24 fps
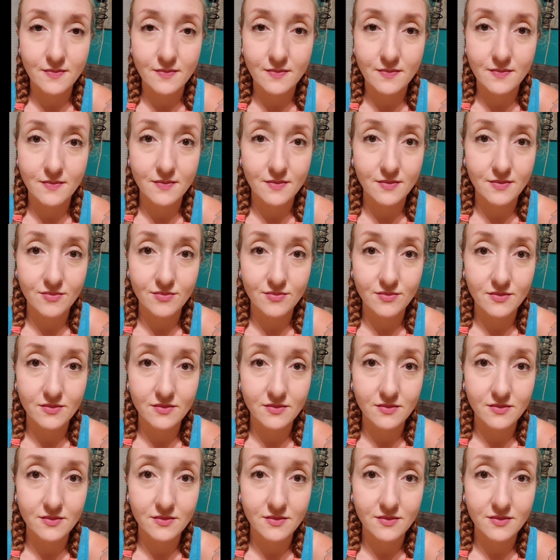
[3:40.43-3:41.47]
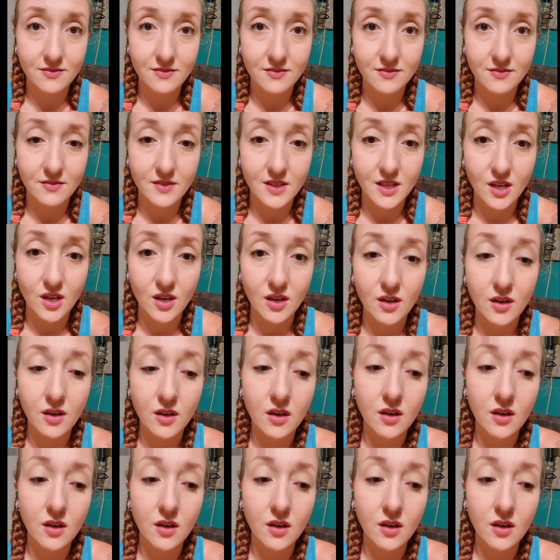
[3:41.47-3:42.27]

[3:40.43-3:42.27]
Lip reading: [no speech]